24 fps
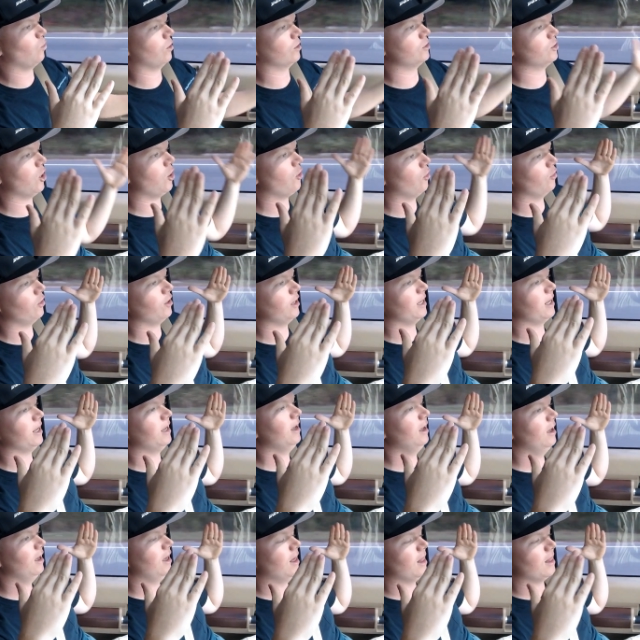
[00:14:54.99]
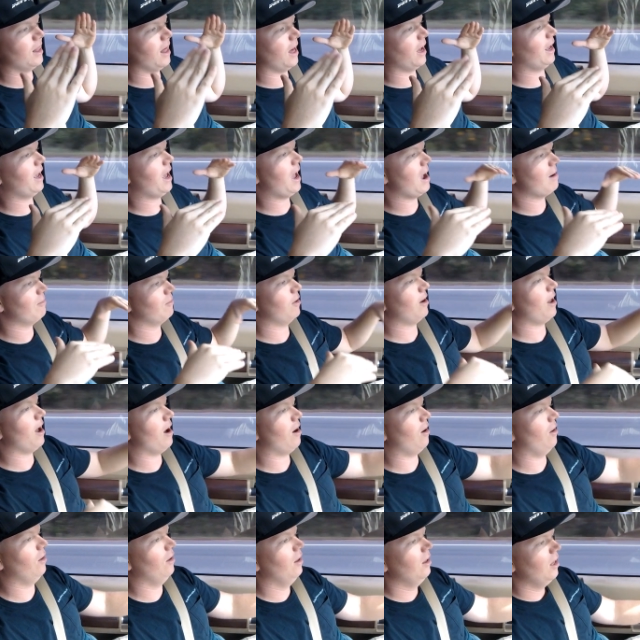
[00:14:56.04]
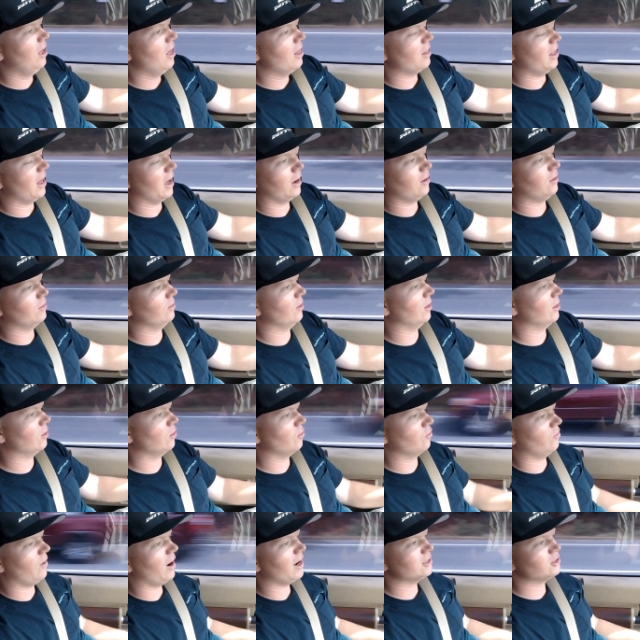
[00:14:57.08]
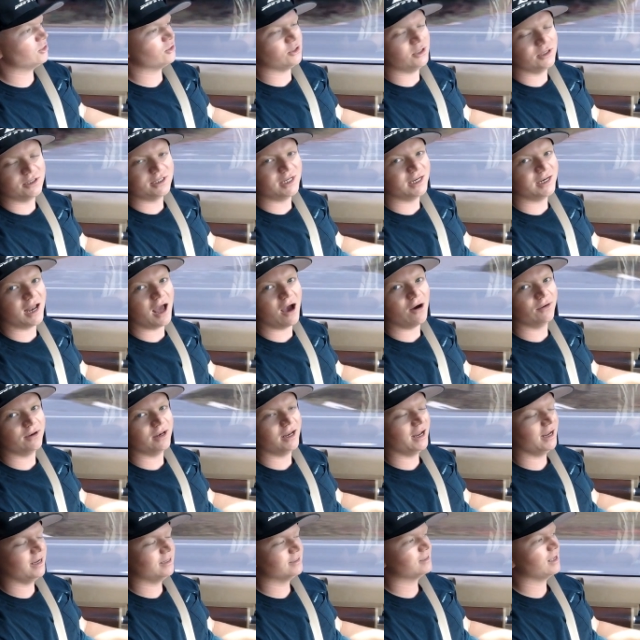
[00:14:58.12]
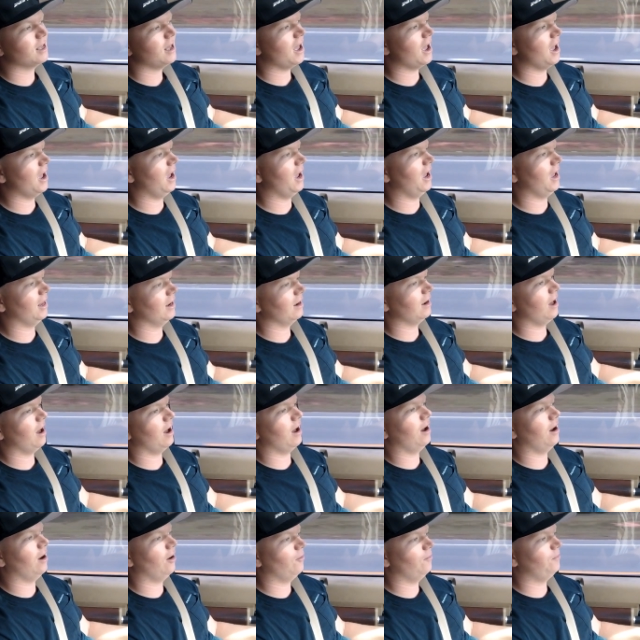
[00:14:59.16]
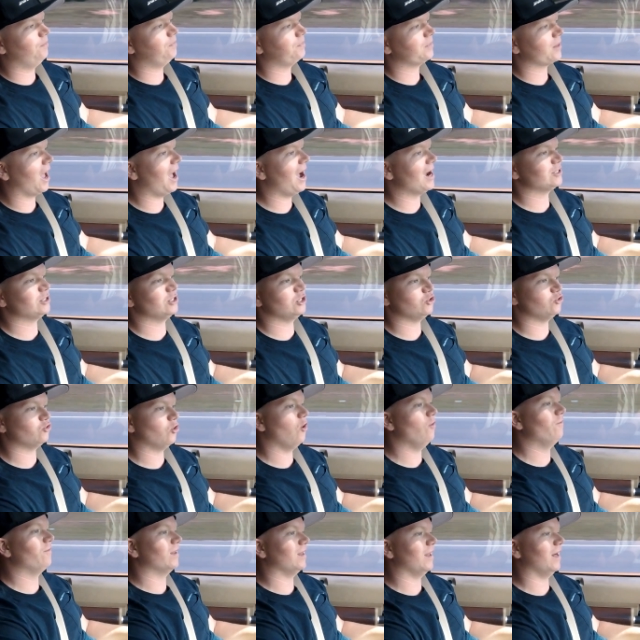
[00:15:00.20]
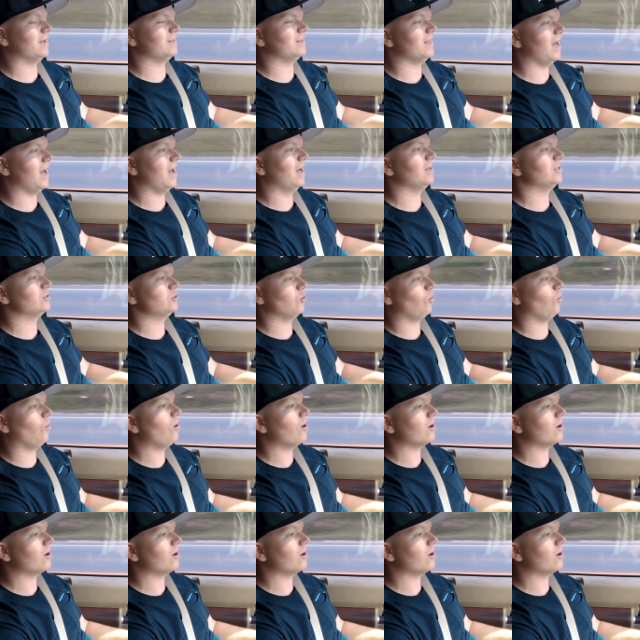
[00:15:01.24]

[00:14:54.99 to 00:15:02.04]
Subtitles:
were totally like cambered out, like a little ricer you see nowadays, and I actually drove it like that to